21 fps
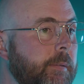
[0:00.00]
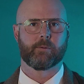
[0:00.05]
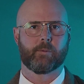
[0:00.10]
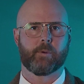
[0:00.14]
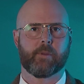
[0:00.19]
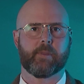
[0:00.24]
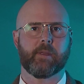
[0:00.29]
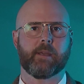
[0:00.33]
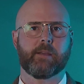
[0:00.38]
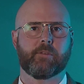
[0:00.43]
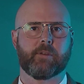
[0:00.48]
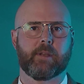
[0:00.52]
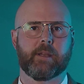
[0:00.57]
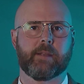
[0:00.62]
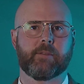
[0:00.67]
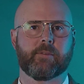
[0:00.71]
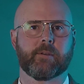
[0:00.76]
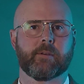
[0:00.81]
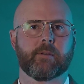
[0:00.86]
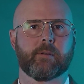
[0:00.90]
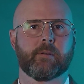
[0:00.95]
with each
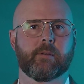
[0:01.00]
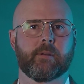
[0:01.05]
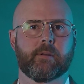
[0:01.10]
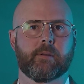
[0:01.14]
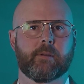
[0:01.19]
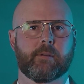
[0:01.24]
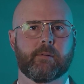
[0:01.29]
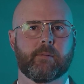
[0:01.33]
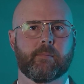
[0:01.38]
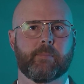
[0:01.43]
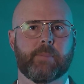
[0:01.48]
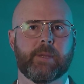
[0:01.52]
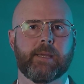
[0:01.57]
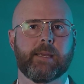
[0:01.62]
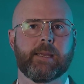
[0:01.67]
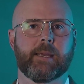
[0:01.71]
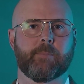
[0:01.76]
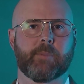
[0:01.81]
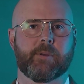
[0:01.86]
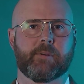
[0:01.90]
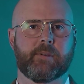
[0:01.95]
lesson
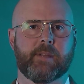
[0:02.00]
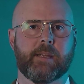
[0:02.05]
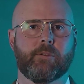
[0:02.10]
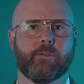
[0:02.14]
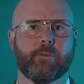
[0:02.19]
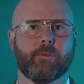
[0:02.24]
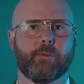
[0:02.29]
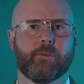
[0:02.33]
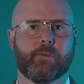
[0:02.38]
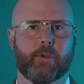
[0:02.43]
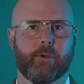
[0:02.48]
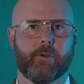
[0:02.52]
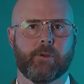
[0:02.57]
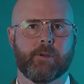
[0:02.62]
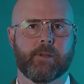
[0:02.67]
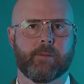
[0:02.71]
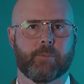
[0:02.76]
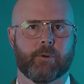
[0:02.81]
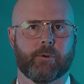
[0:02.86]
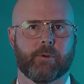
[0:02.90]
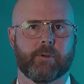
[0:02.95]
being a potential
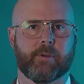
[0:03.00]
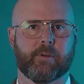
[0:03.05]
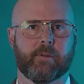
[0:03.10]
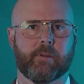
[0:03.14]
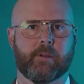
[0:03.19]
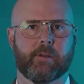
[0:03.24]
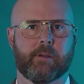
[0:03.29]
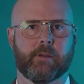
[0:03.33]
turning point